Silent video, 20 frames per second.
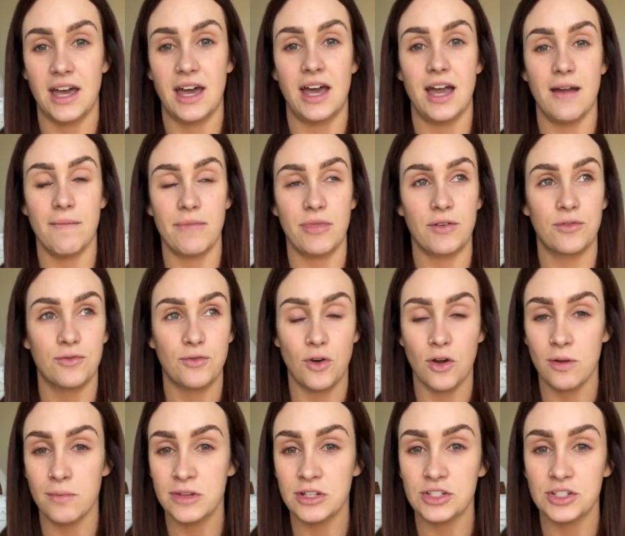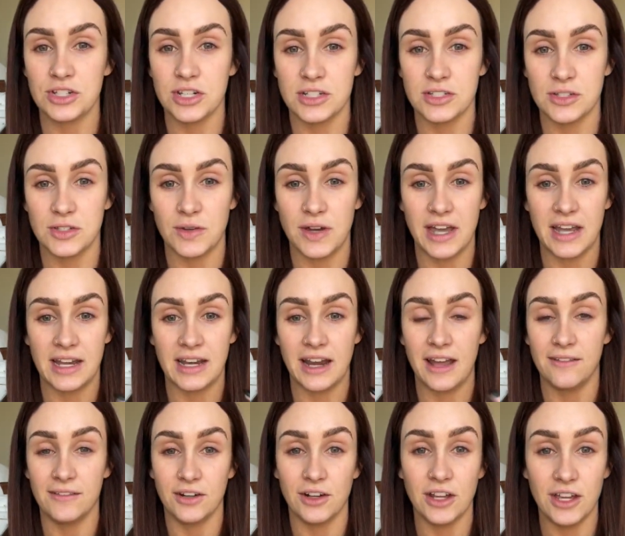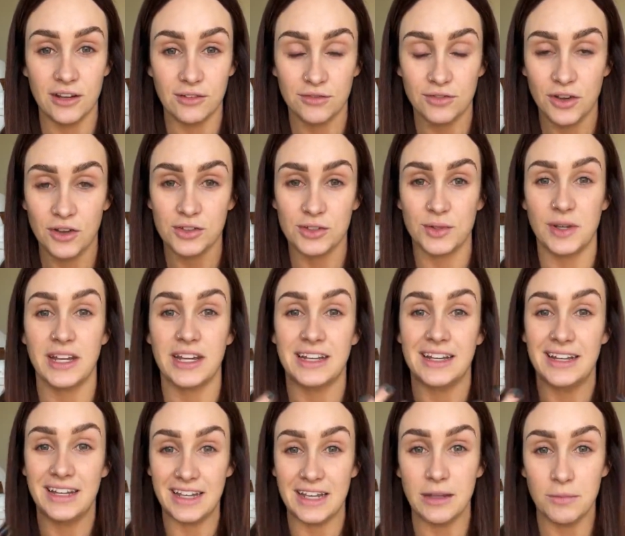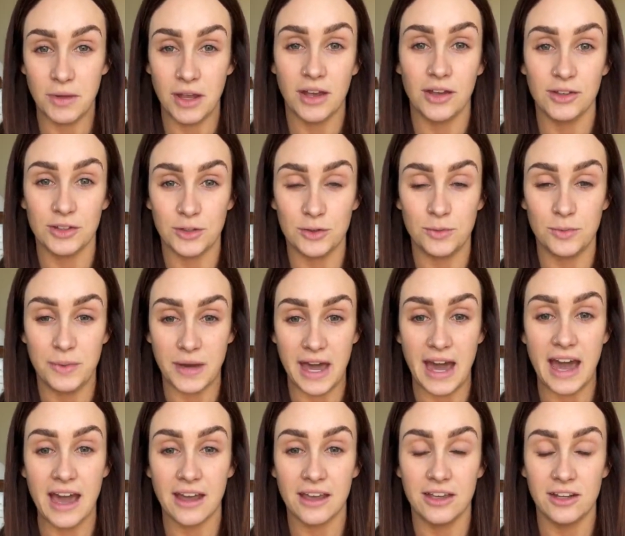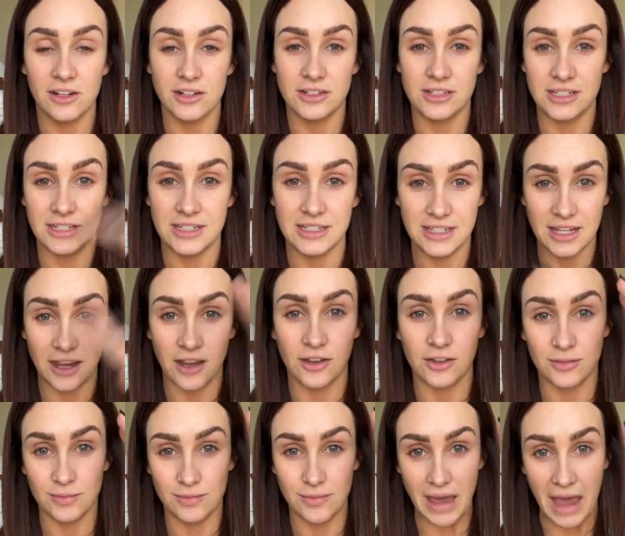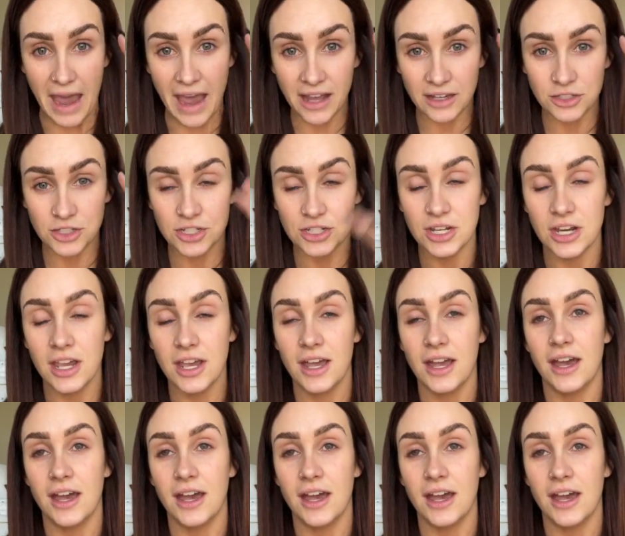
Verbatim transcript: Um, the form is just so I can have your info, so I can email you back your detailed match,